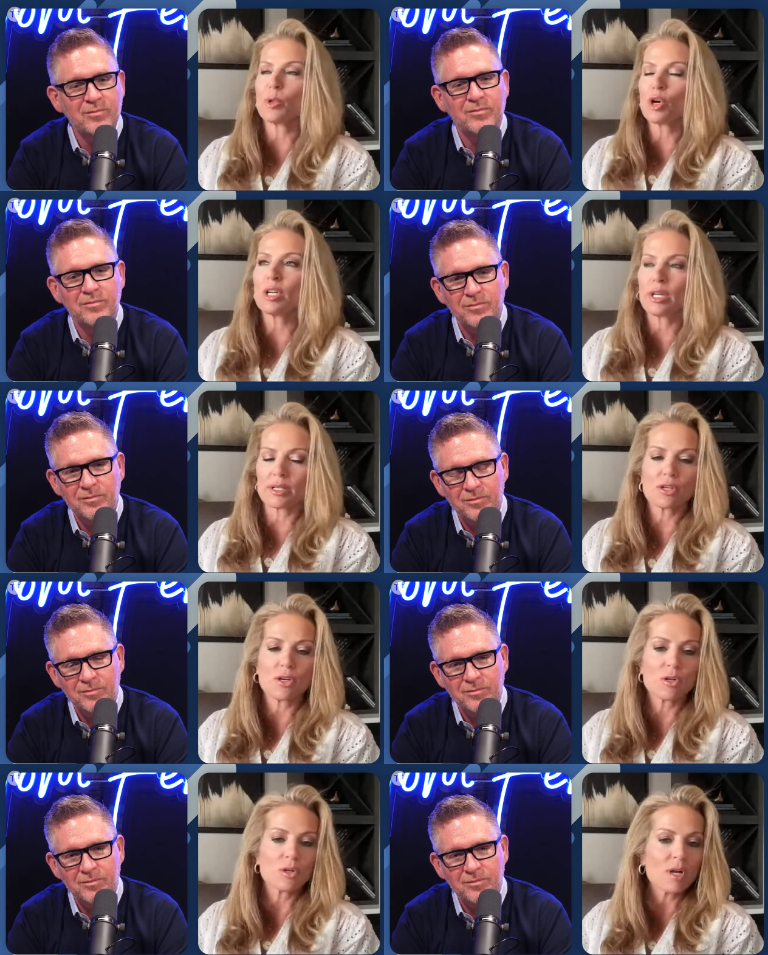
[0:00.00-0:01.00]
Speaker 1: marketing, it's
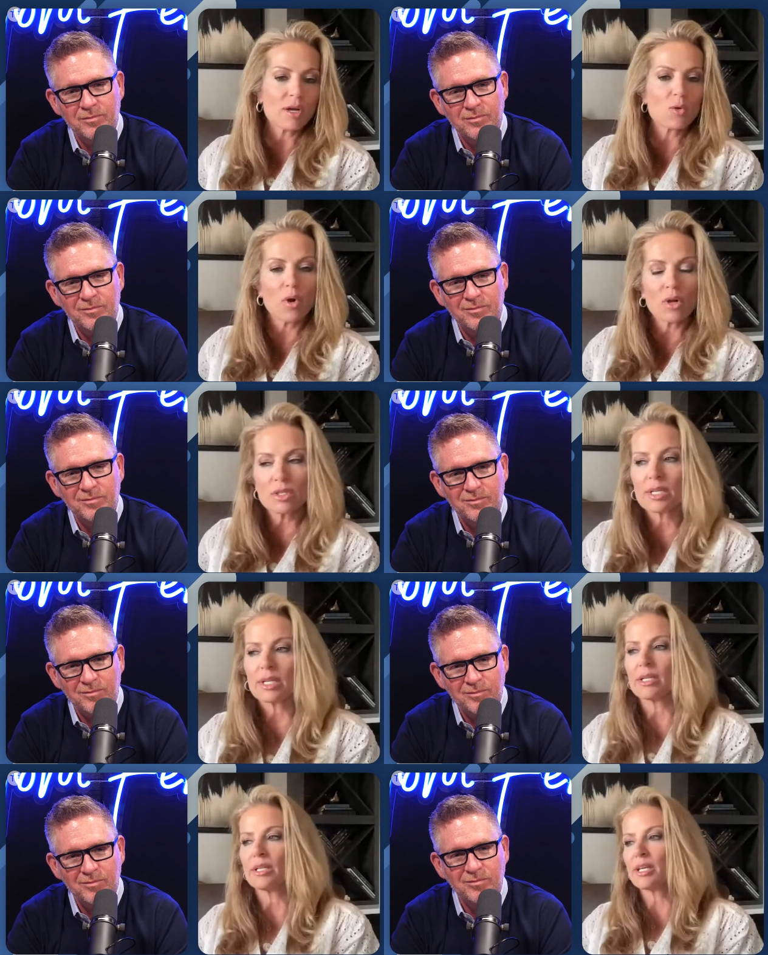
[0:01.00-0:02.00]
all high
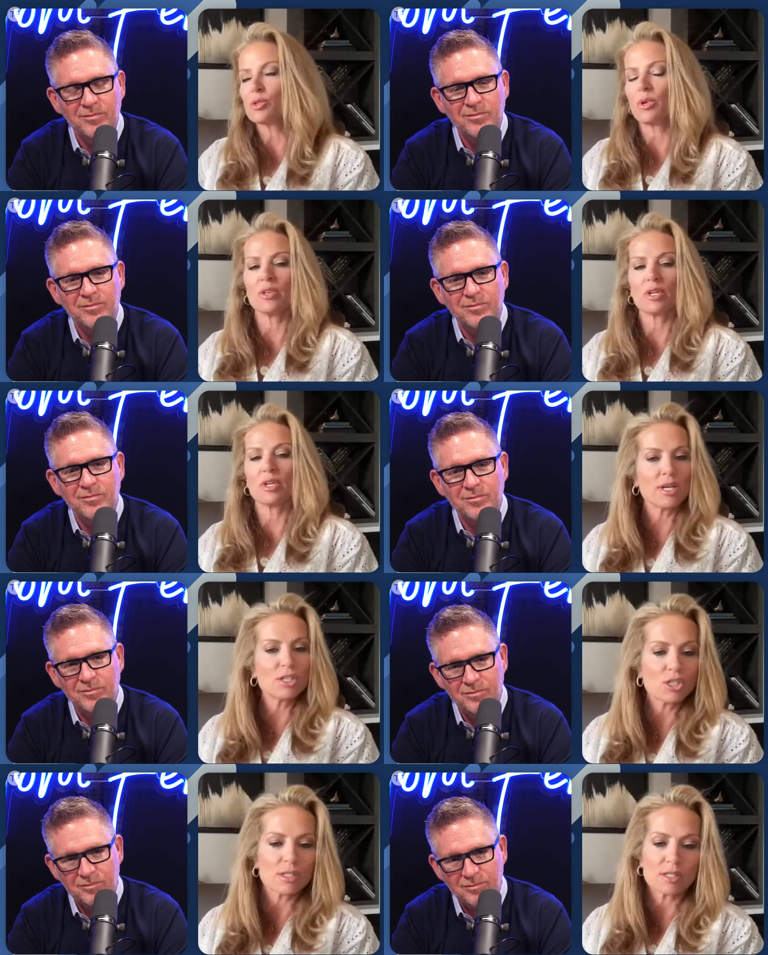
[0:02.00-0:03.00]
quality. And yes, we have the
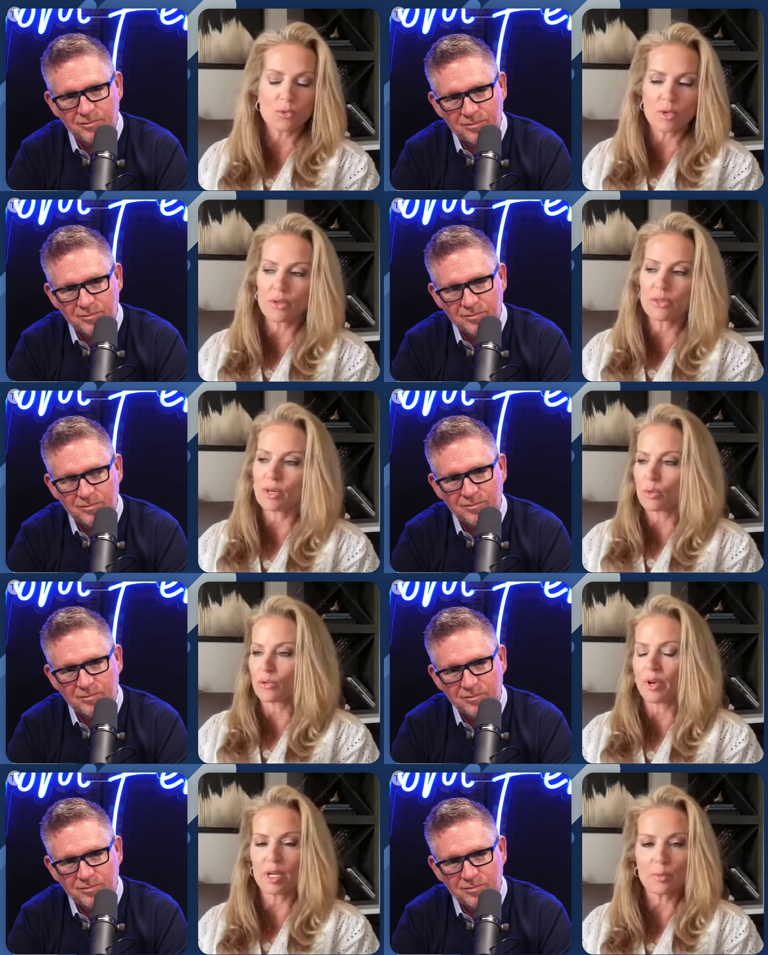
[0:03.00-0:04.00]
connections and we're out
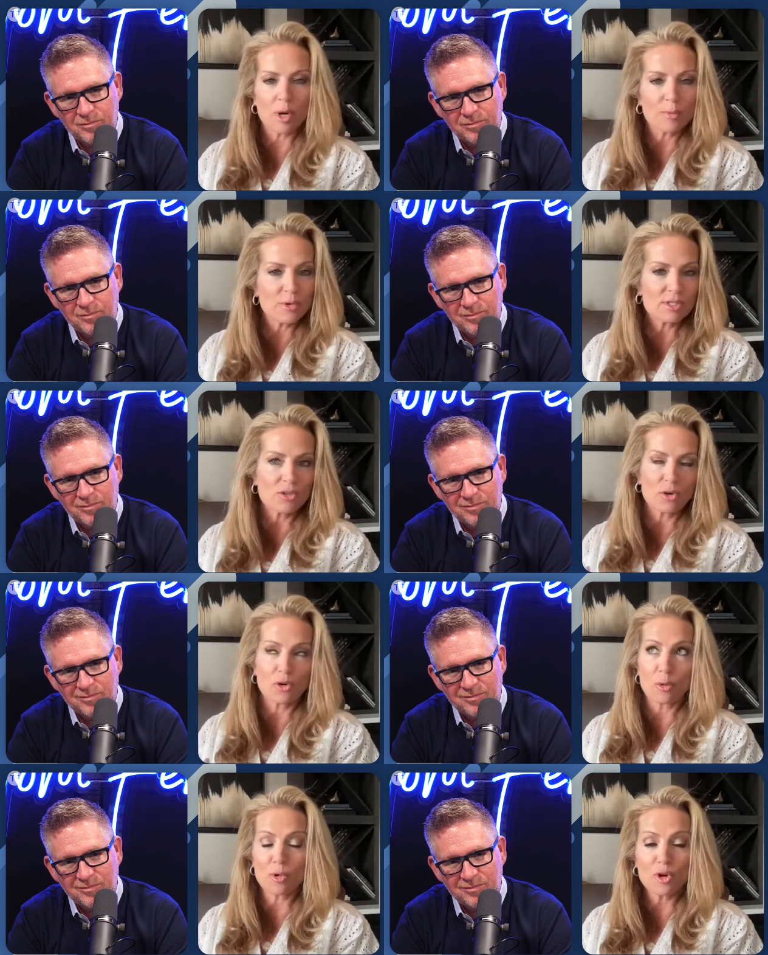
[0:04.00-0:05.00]
there, we're finding properties that
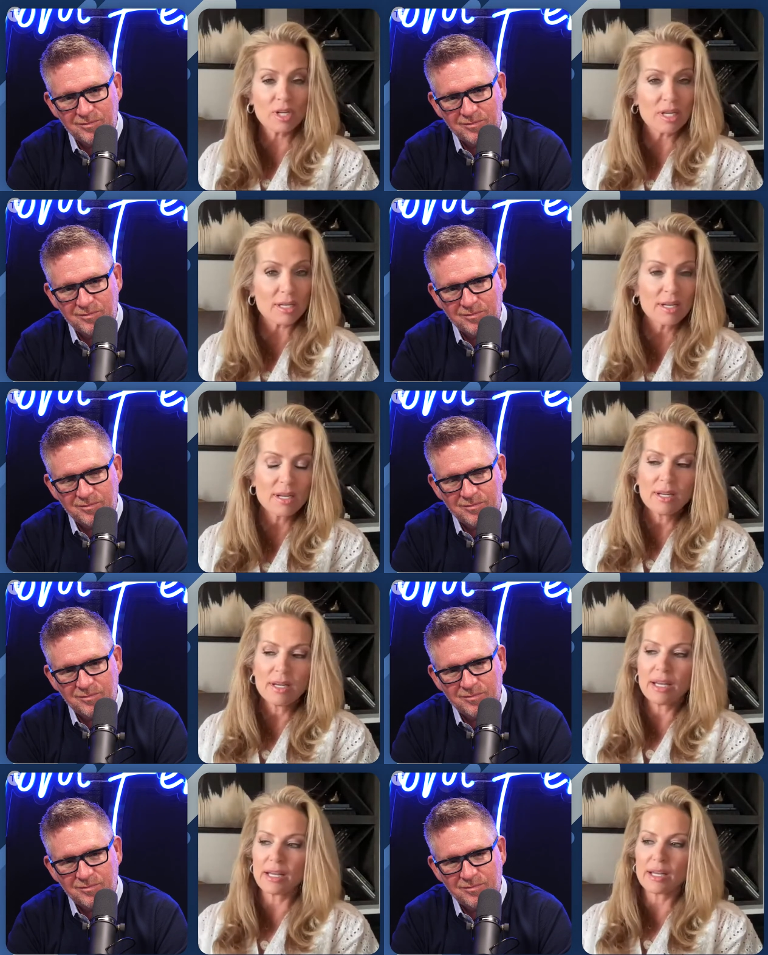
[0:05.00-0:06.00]
aren't on the market
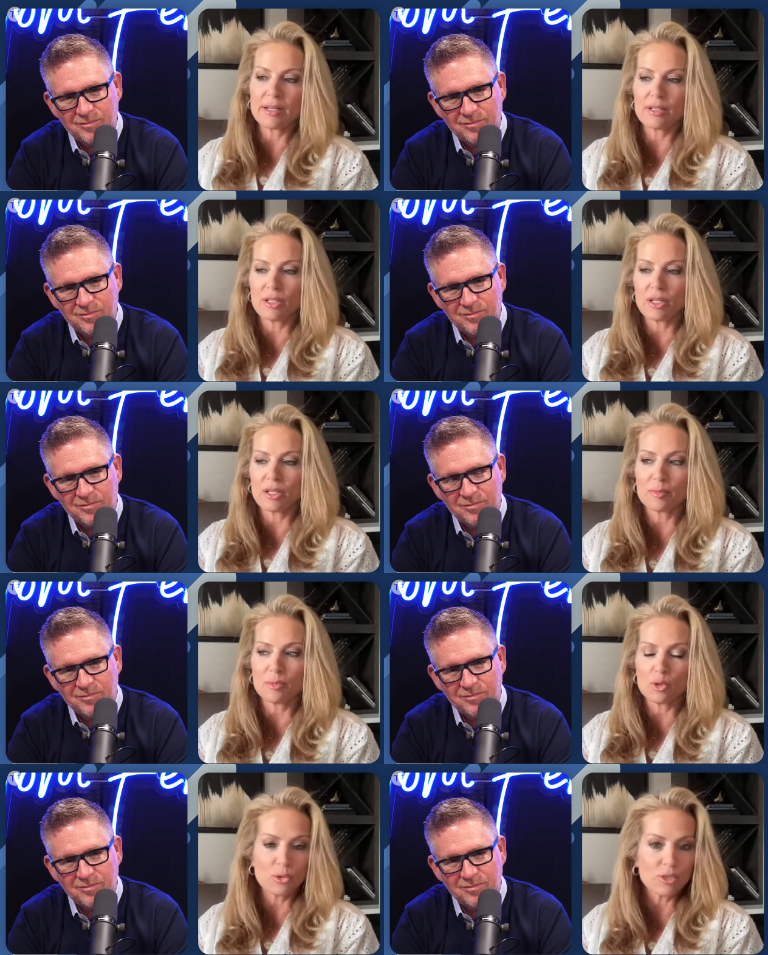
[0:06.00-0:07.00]
and
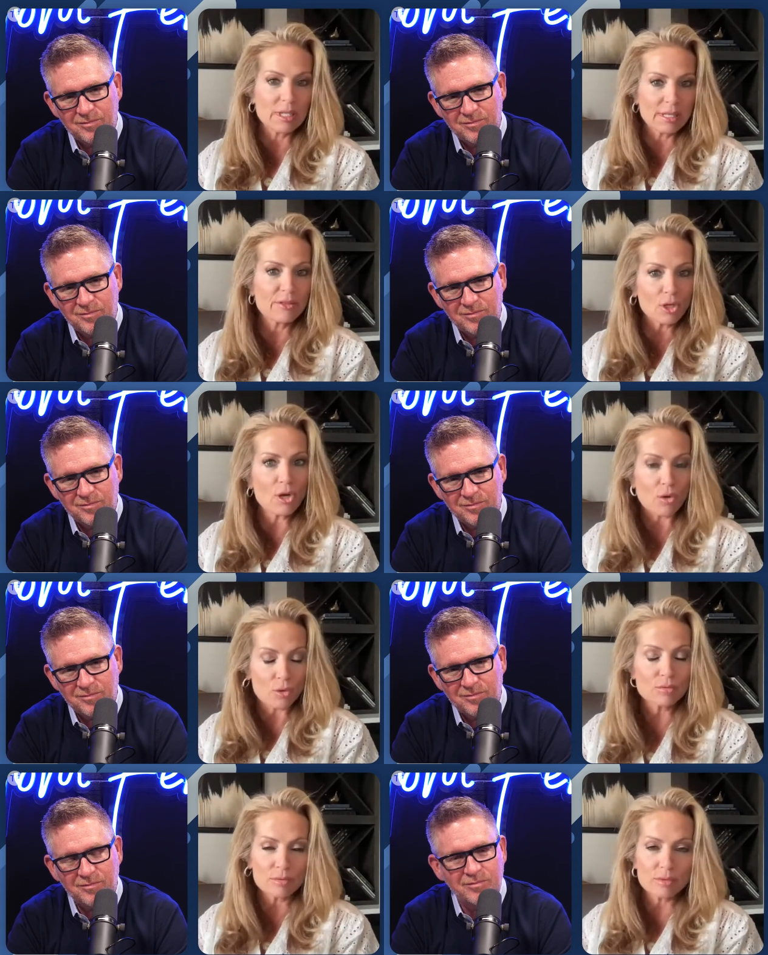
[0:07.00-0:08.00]
um, you're really in the
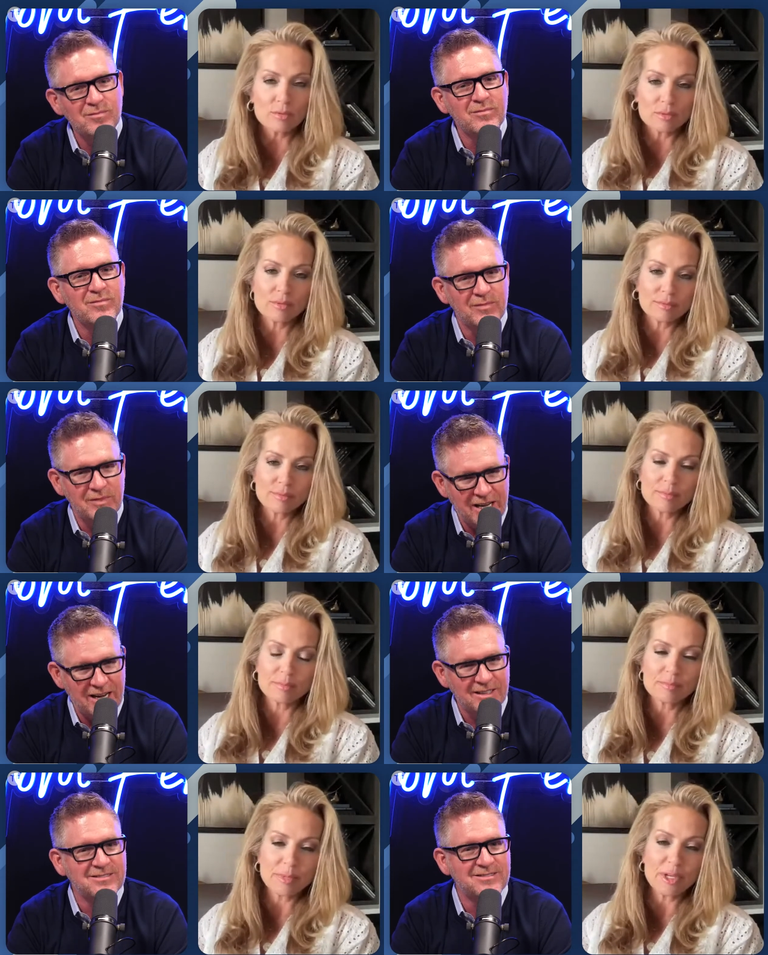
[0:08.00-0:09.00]
know.
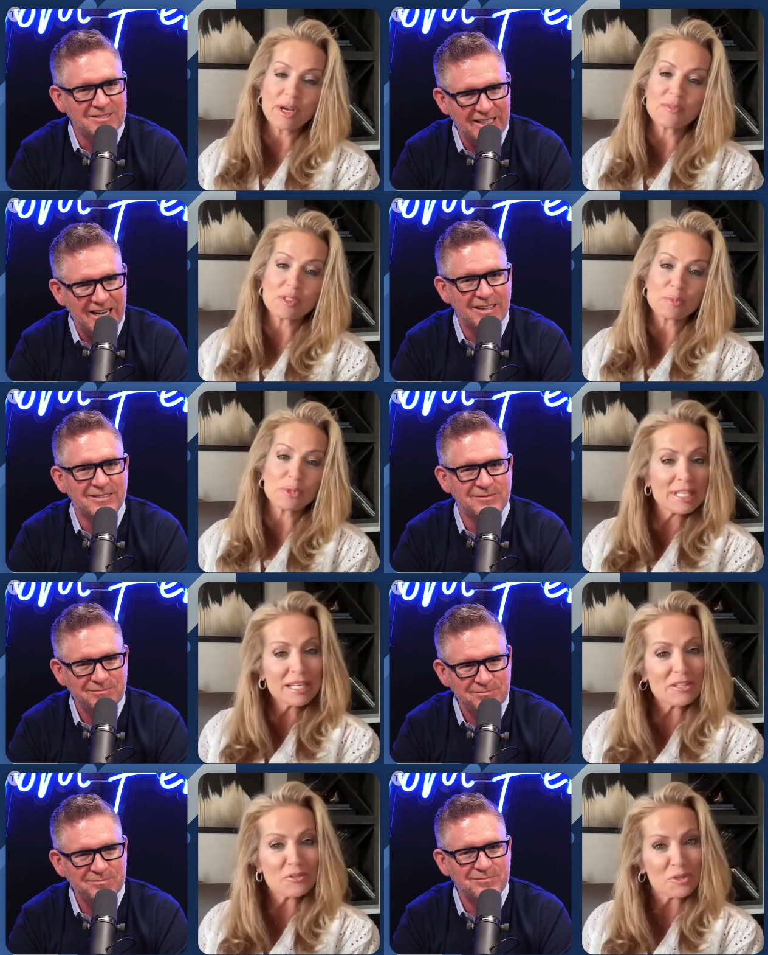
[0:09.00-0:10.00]
Yeah. But you have yeah. to
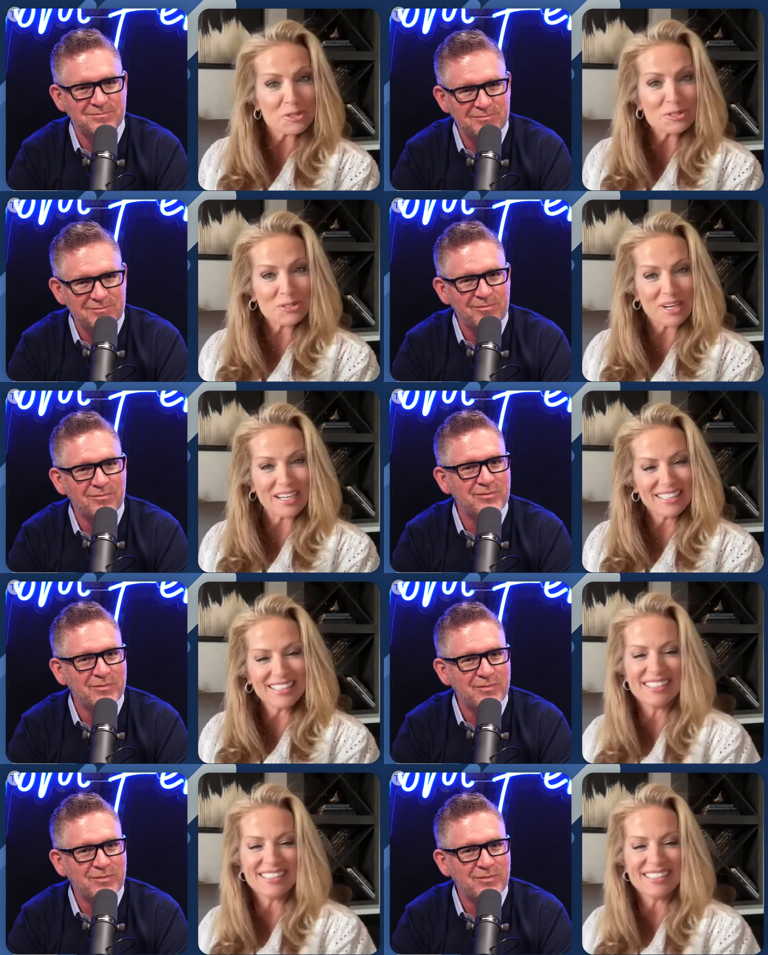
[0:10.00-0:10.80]
pretend first, right?